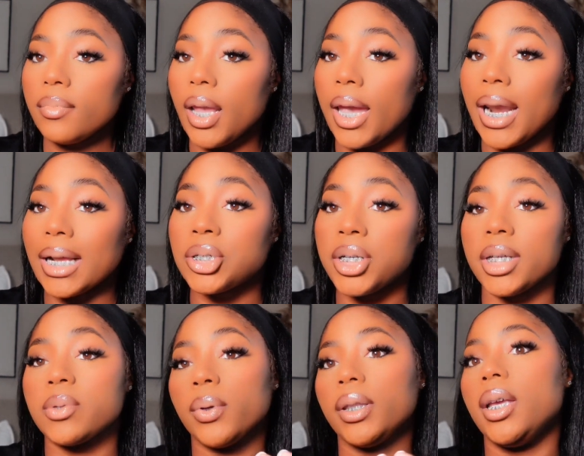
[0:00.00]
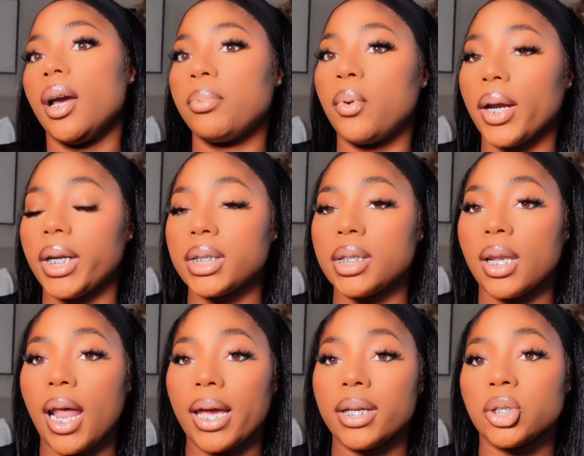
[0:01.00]
and I just really upgraded to
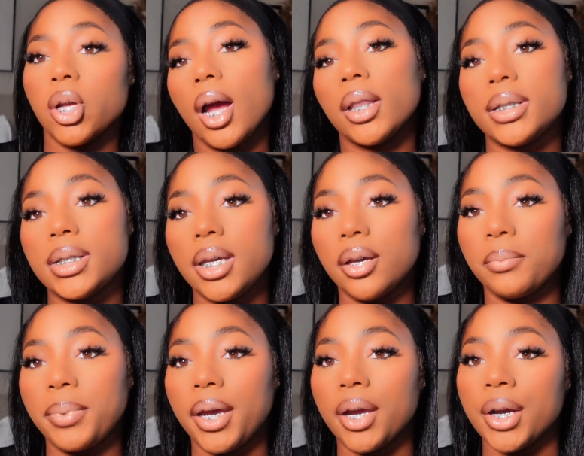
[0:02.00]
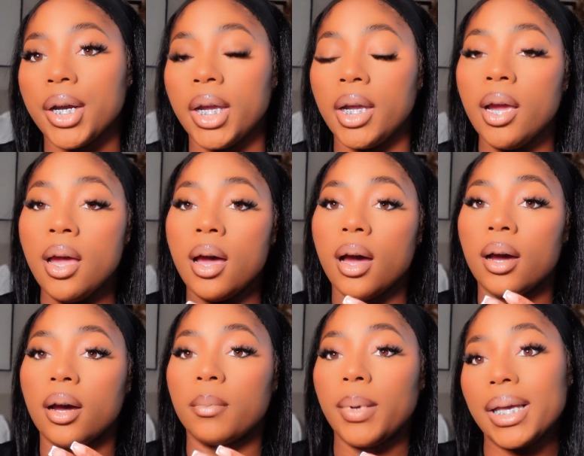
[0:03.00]
like Charlotte Tilbury,
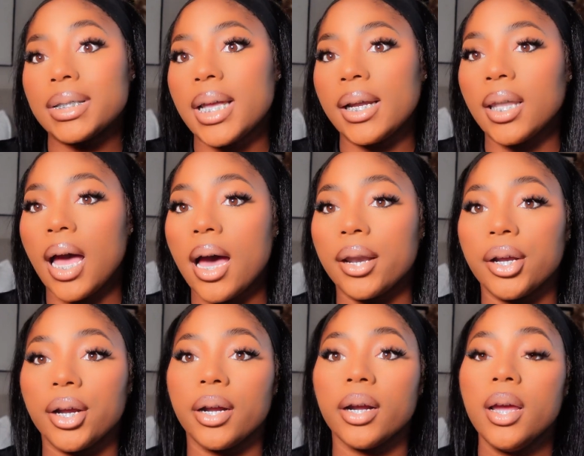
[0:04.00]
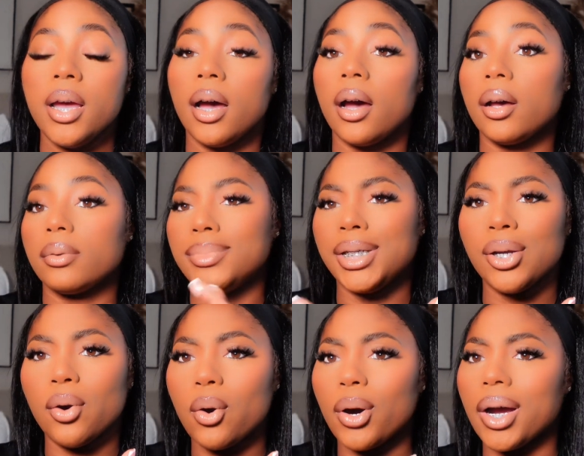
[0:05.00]
Estee Lauder,
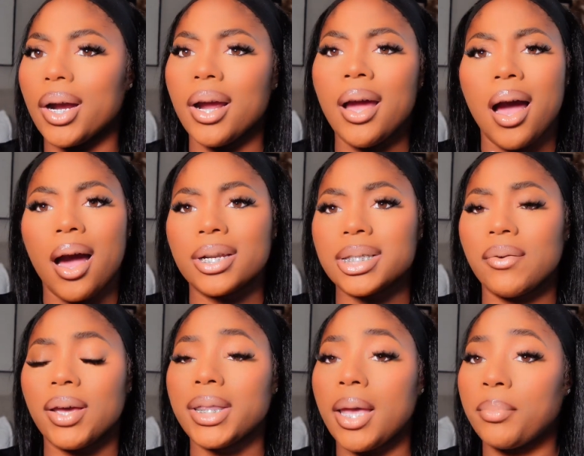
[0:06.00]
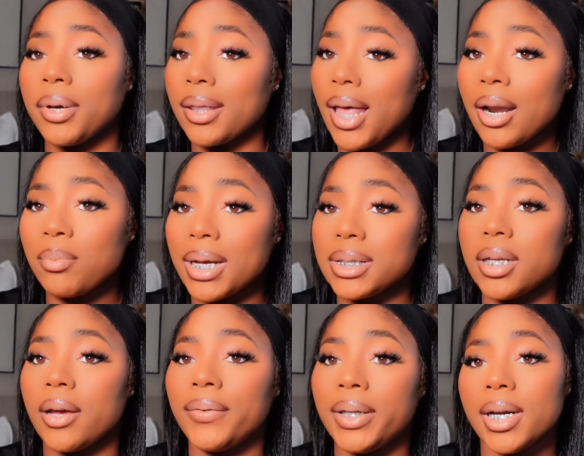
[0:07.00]
Dior, all the stuff like that. But a lot of my
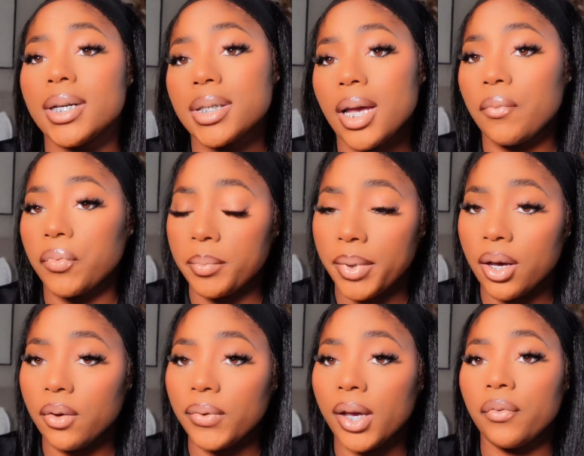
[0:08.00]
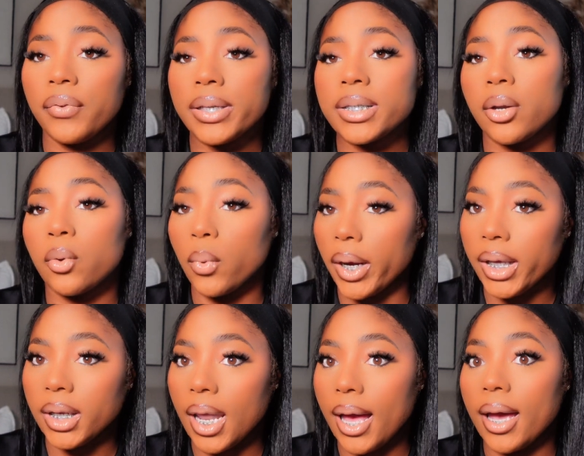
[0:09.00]
stuff does come from e.l.f. e.l.f. is a great
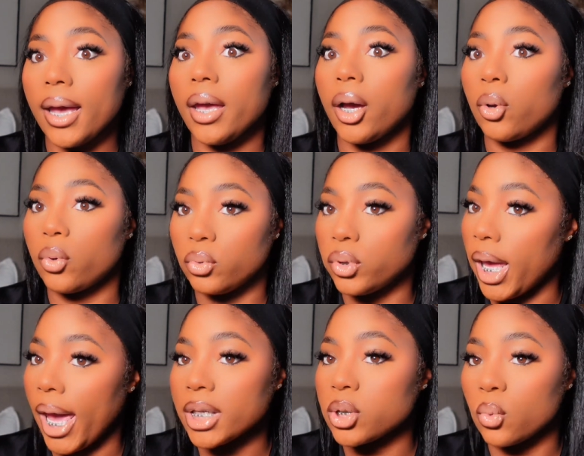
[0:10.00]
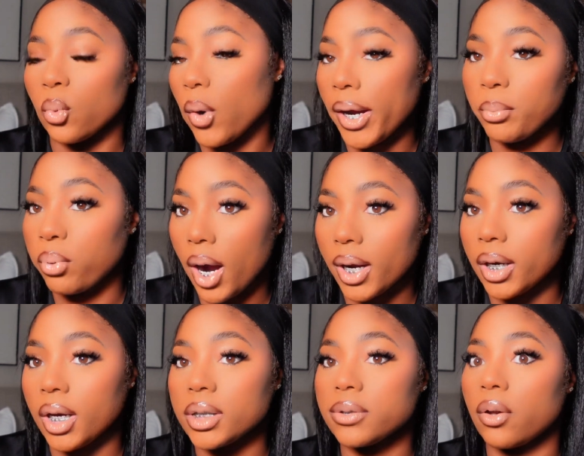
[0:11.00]
line. It has great
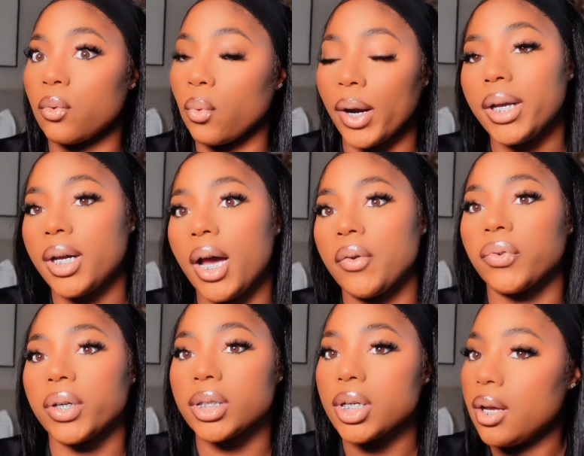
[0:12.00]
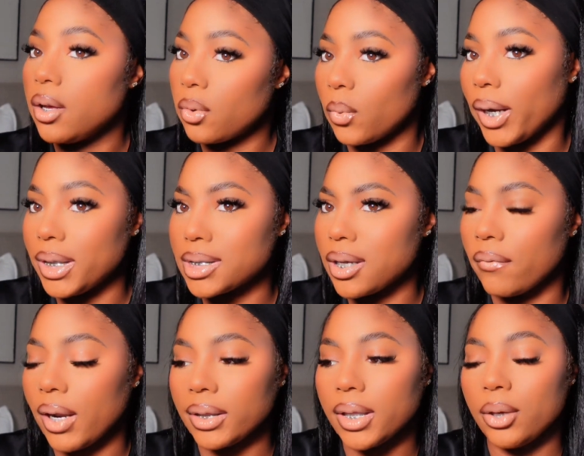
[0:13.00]
products, great coverage, great stuff
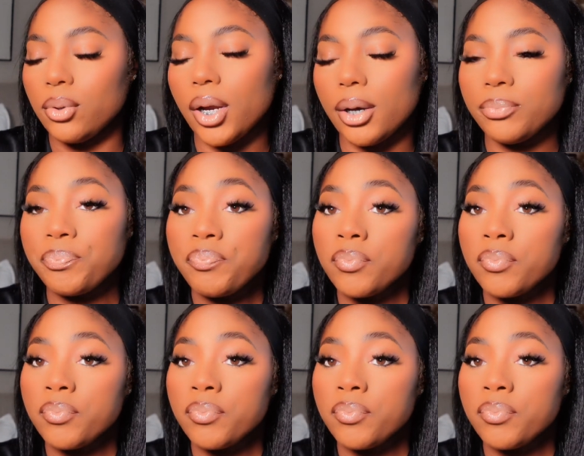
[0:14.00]
like that, you know.